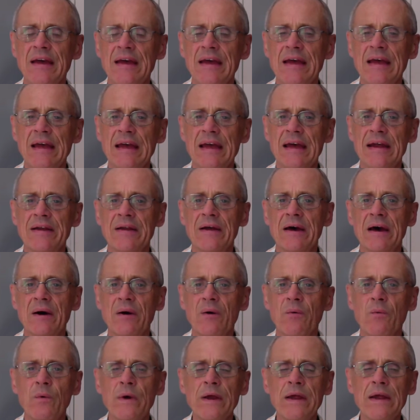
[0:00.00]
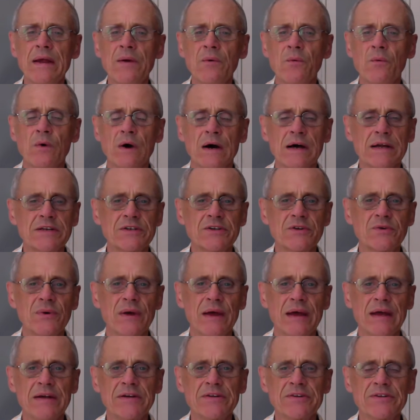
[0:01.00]
And we want to
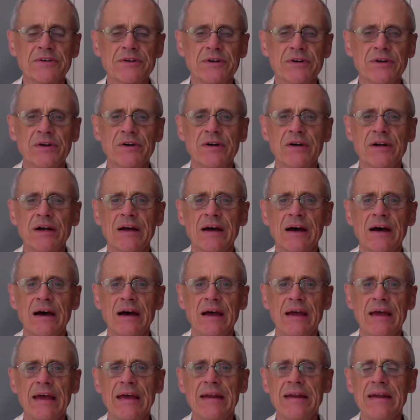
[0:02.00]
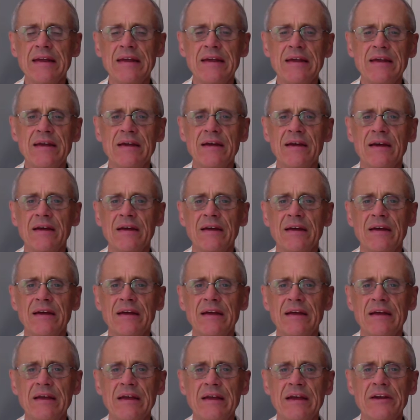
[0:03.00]
enter any
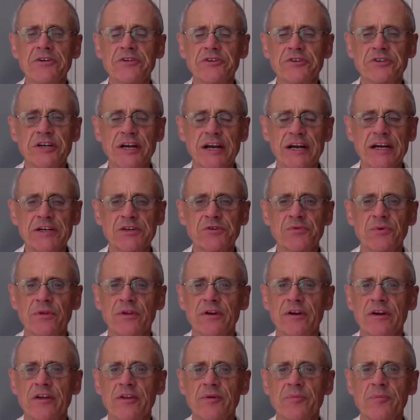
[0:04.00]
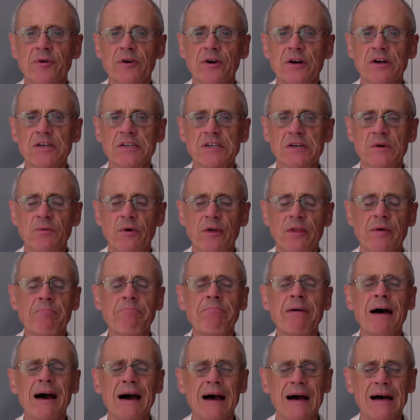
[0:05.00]
interchange with another person with a
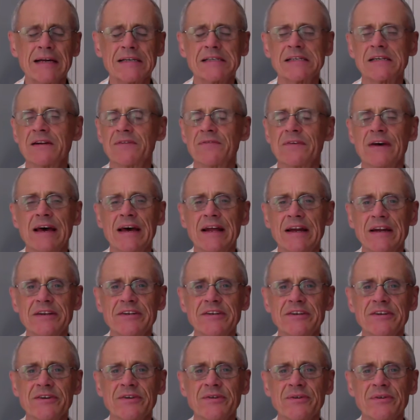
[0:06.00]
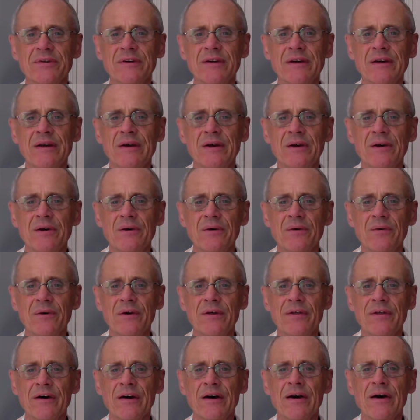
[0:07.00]
positive attitude,
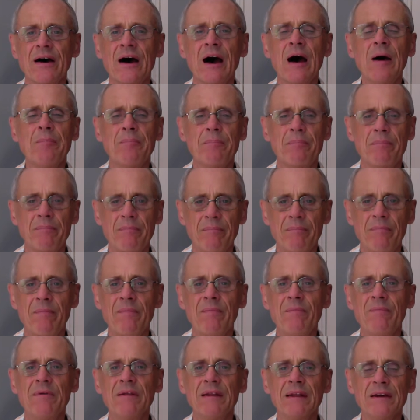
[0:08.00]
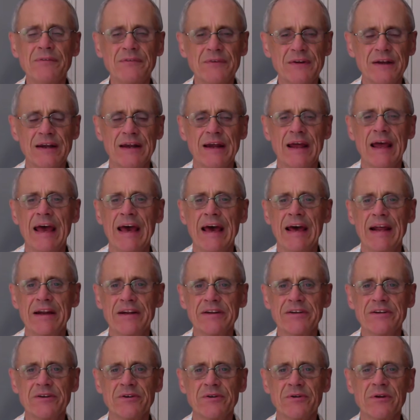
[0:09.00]
with an uplifting
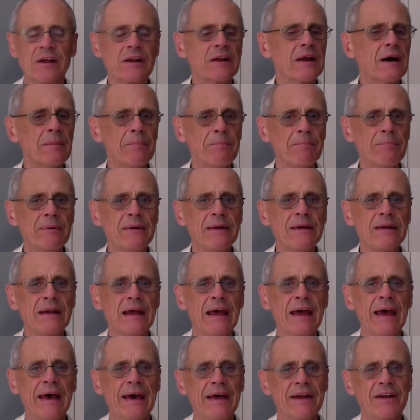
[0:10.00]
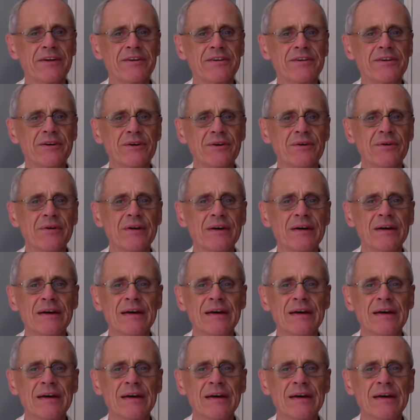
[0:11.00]
attitude, an upbeat attitude.